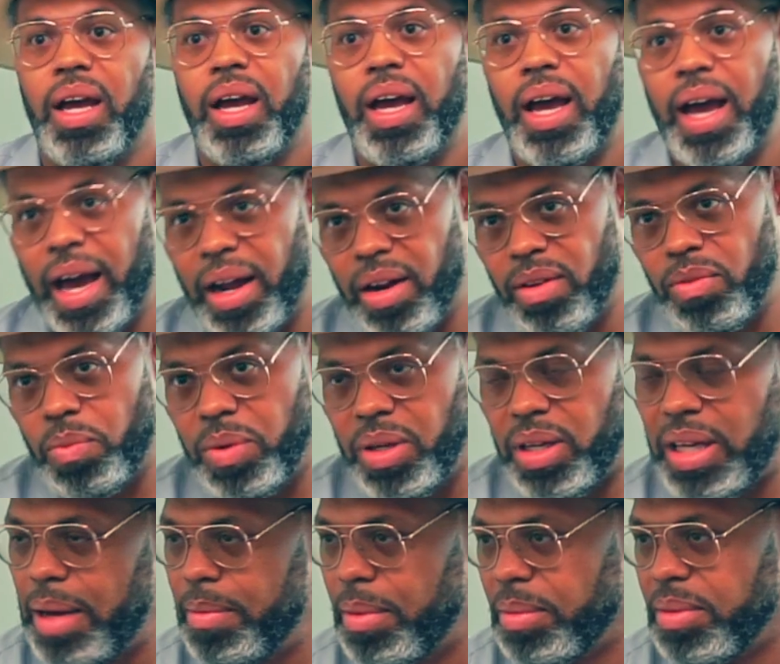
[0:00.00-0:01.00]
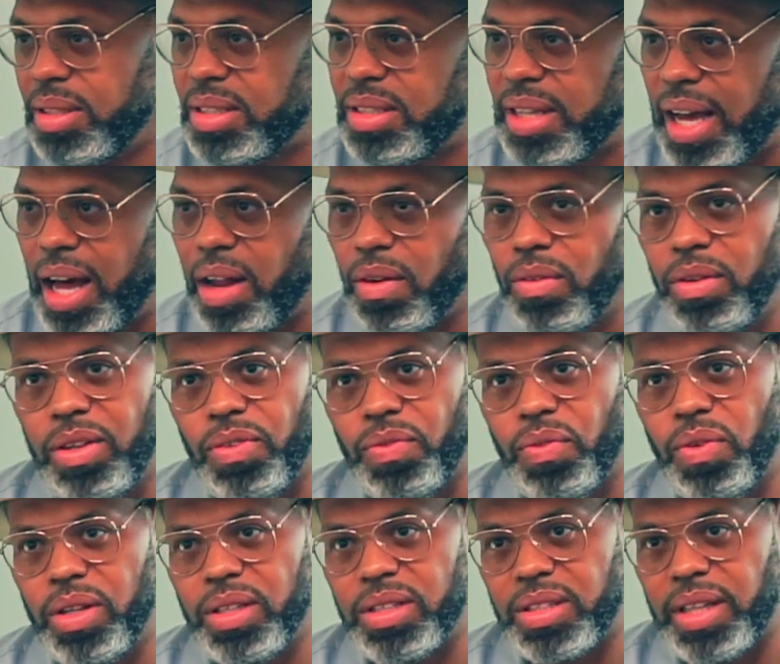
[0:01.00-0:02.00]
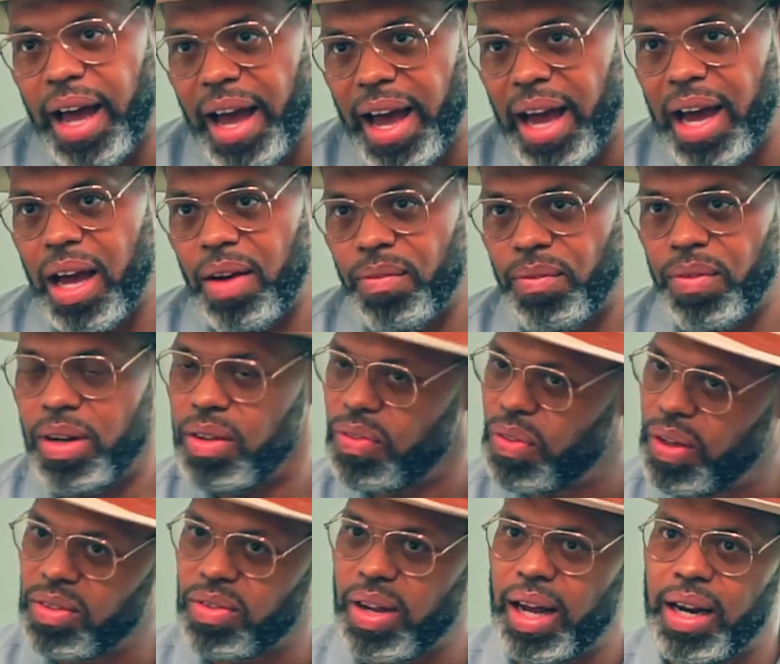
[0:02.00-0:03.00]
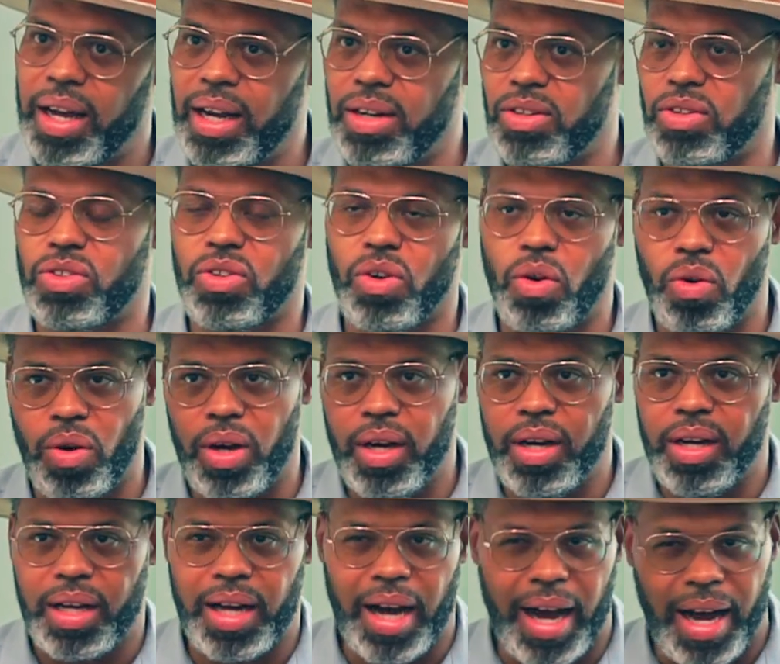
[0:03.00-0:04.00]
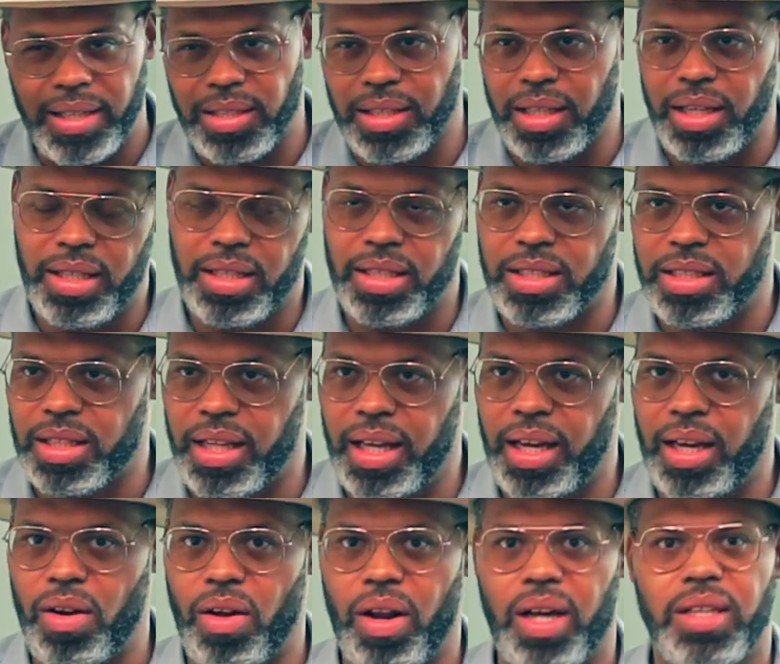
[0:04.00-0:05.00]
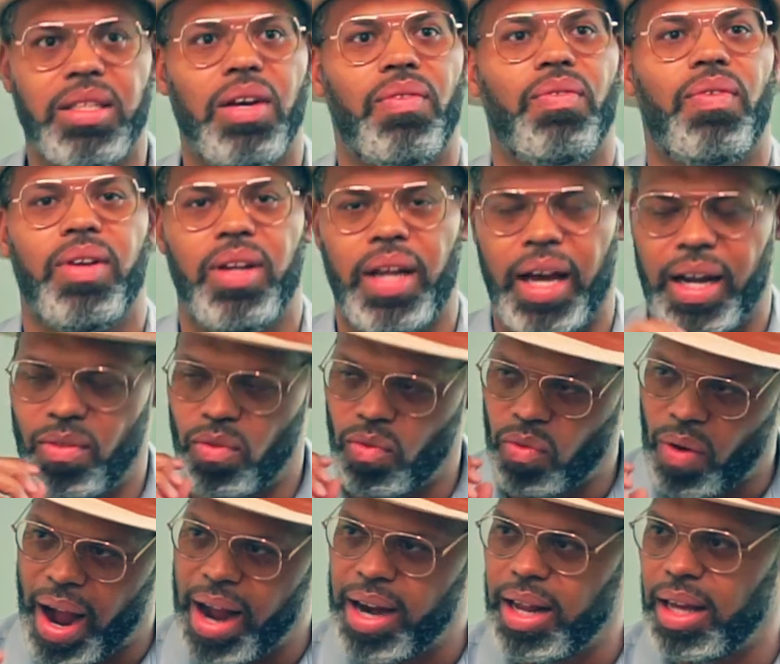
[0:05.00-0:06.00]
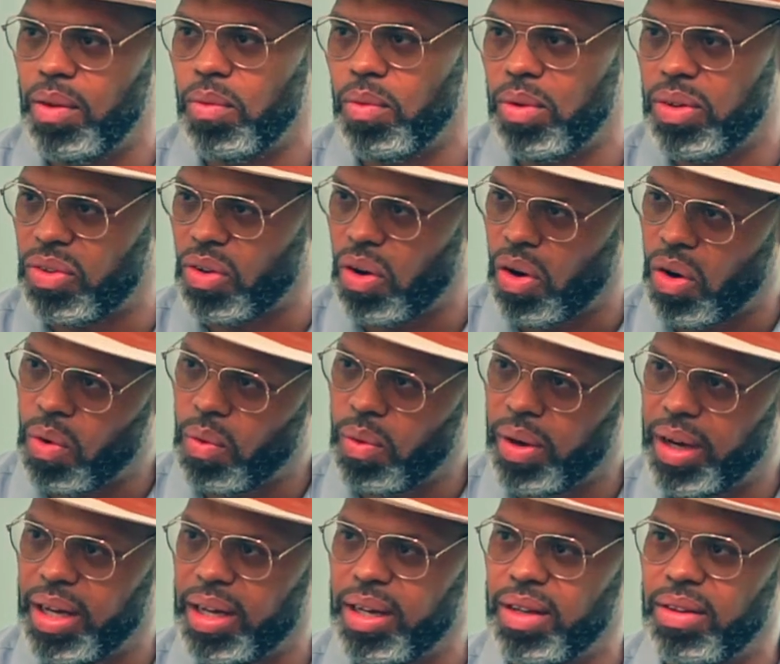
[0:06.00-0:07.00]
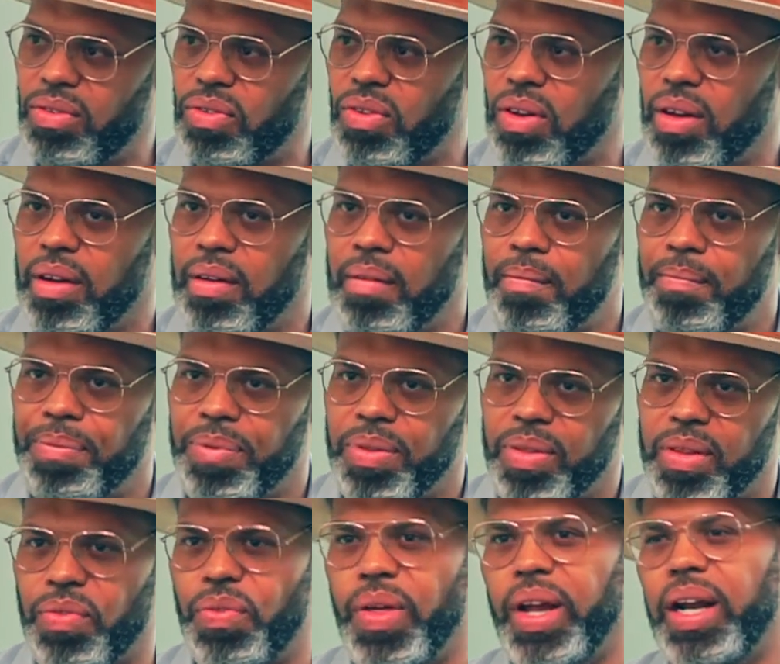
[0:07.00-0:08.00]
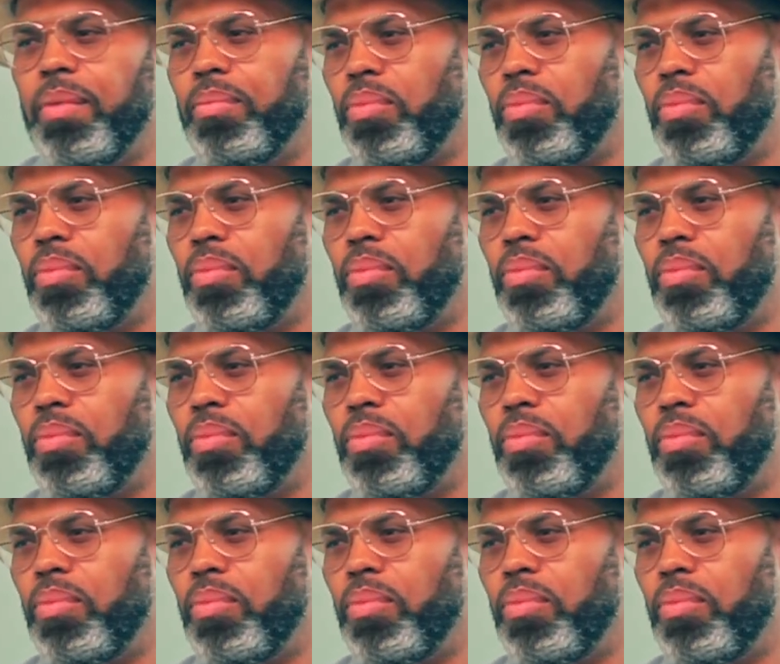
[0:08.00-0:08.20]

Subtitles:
How do we keep up the salaries for the staff and the things of that nature? So constantly just thinking all that stuff, like writing was always the thing that